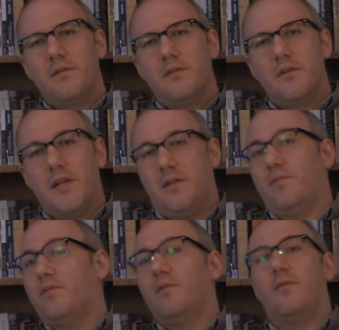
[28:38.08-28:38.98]
and
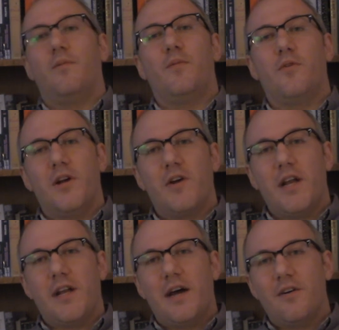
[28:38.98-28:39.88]
boy,
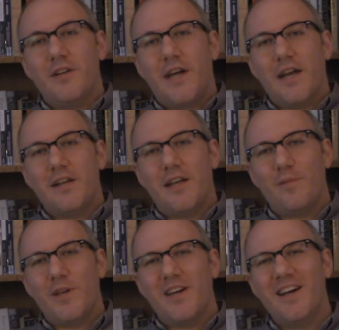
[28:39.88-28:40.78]
right now in
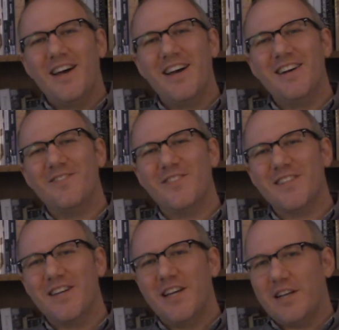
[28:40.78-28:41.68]
academia,
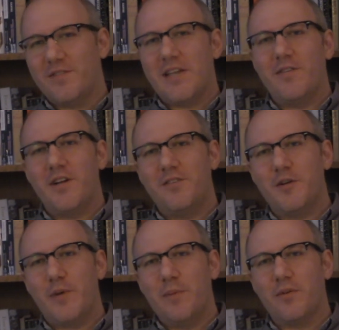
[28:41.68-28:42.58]
if
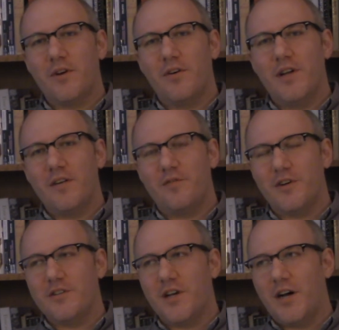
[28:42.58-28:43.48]
700 people are going for
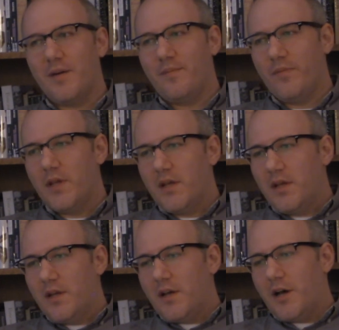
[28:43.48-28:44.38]
a job,
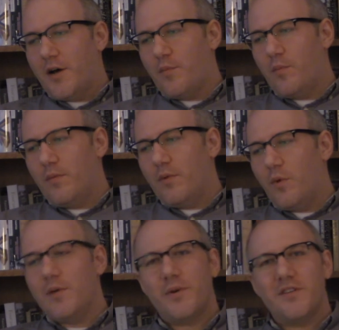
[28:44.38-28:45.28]

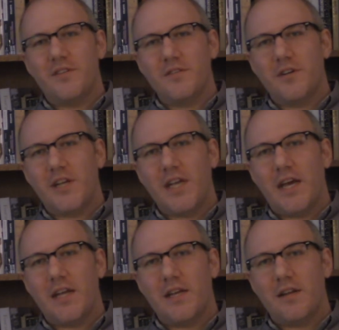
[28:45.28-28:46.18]
one person's going to
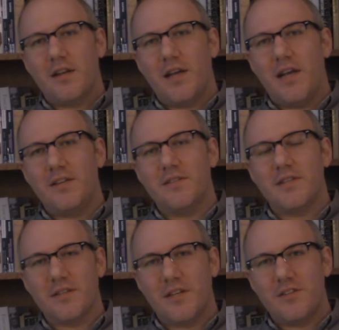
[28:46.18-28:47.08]
get it, and
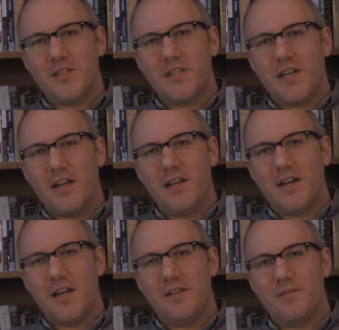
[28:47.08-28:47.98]

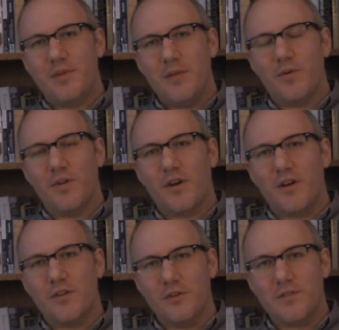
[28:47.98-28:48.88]
699 people are
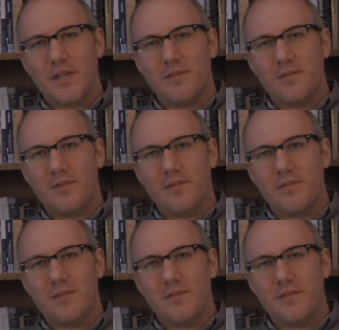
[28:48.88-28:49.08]
going to lose it.